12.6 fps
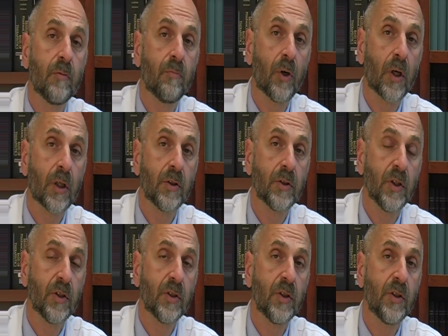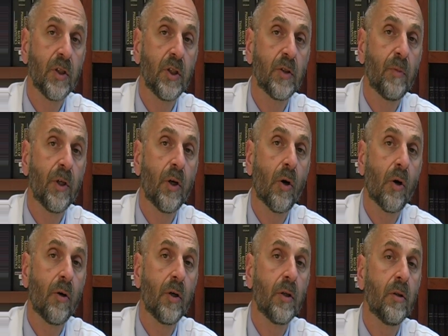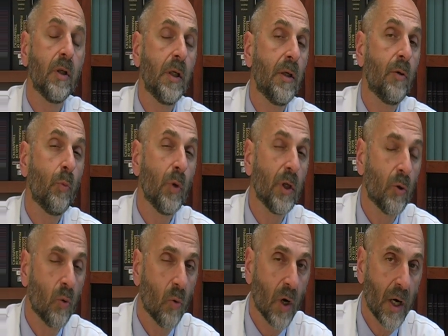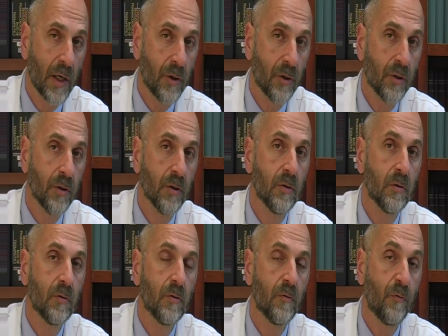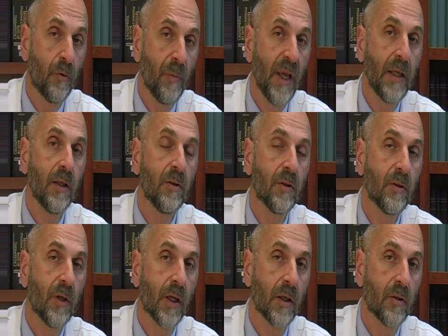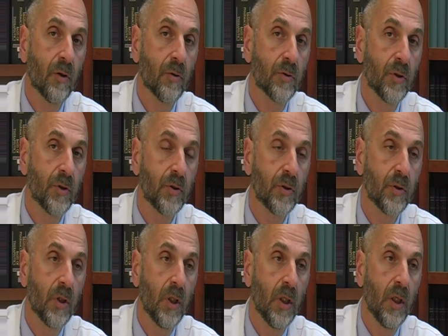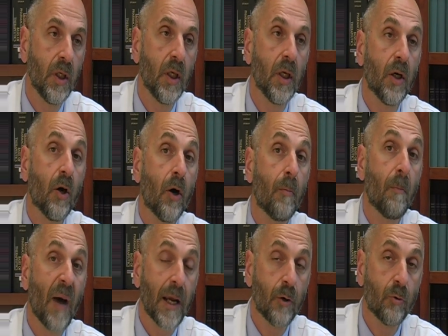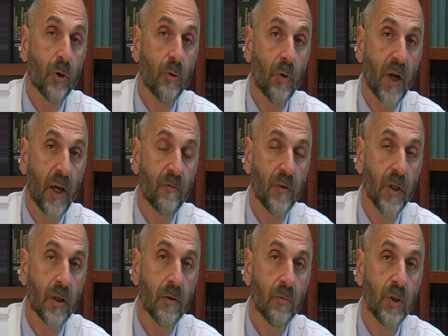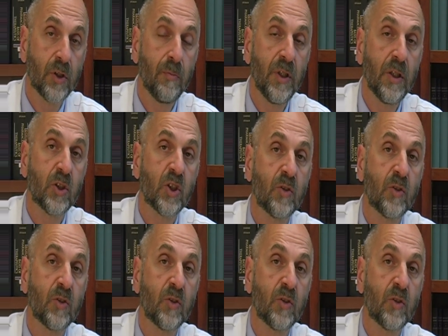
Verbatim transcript: in Parkinson's disease but aren't required for making the diagnosis are micrographia, which means